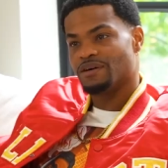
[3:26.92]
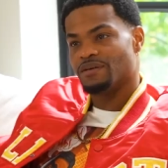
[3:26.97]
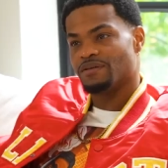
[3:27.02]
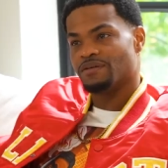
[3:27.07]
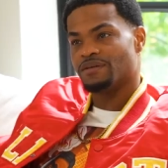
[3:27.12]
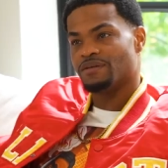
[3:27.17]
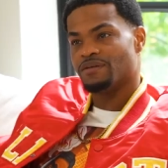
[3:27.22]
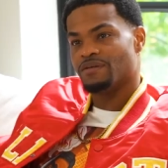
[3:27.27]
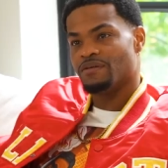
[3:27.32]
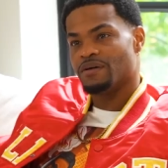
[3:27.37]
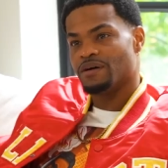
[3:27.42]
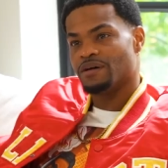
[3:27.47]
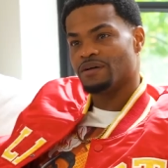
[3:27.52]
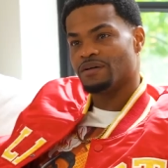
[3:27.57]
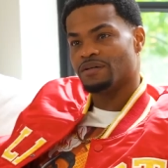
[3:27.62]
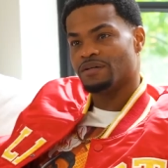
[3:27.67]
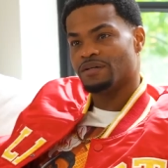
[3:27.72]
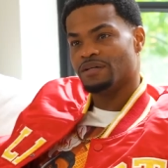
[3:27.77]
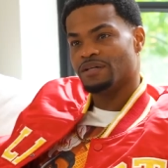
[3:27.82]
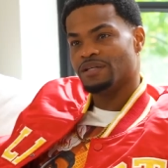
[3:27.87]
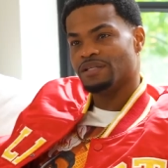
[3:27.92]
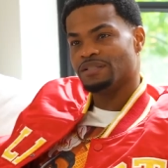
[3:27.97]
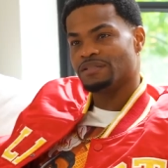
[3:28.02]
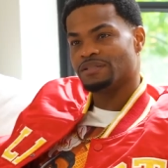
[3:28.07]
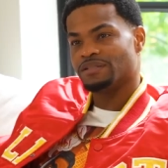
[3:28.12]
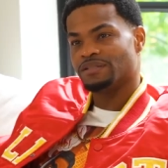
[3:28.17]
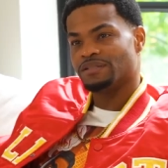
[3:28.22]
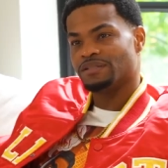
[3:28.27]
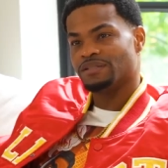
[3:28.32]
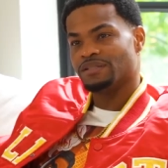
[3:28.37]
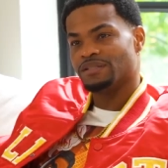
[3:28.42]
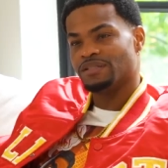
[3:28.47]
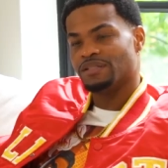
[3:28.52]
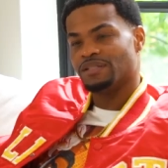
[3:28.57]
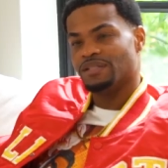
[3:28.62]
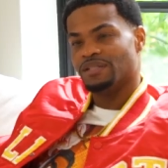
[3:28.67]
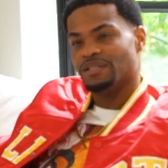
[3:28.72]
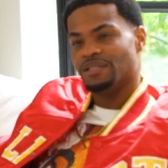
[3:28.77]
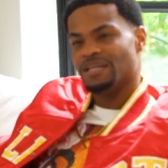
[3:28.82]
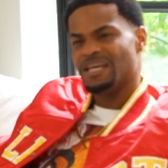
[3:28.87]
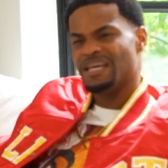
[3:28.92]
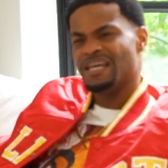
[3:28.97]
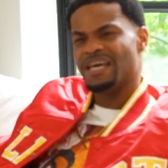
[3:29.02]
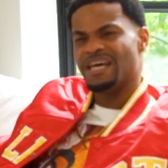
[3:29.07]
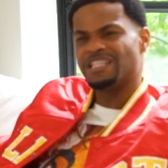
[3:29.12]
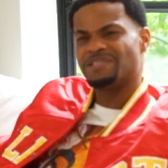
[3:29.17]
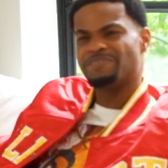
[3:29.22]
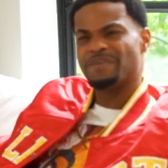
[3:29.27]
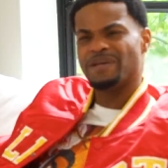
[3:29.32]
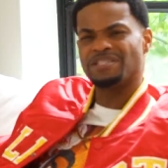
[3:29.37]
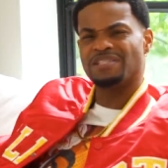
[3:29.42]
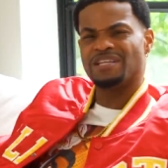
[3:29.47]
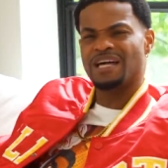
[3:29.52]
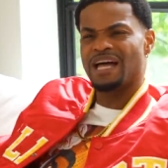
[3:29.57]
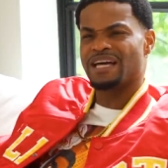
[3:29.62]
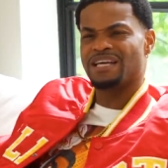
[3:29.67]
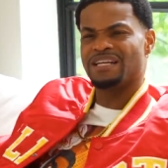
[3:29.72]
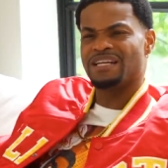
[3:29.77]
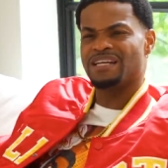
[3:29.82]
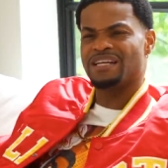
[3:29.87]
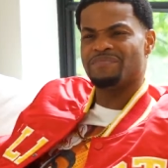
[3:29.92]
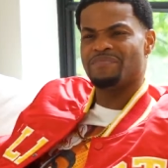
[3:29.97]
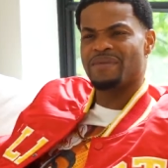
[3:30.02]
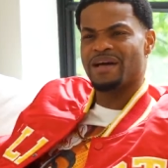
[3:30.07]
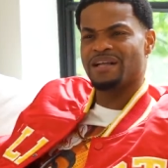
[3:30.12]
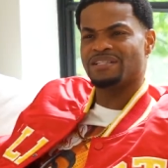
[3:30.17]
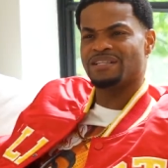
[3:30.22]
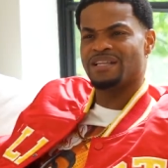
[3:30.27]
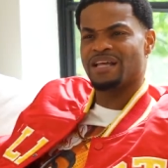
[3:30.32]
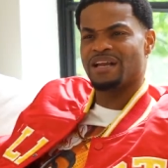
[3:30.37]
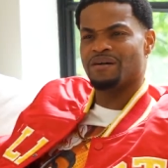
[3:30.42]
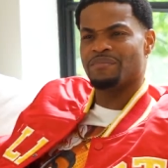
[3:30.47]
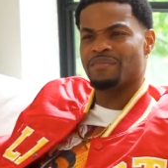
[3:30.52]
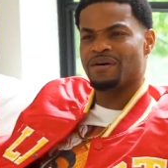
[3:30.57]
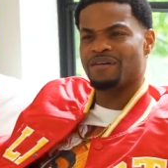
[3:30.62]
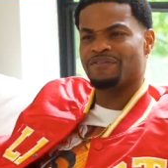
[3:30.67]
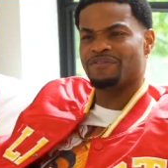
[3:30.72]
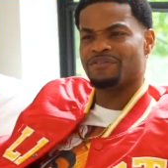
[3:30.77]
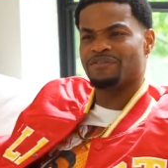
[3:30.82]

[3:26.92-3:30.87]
It's coconut really oil. intense. So it's yeah, especially I couldn't imagine that on my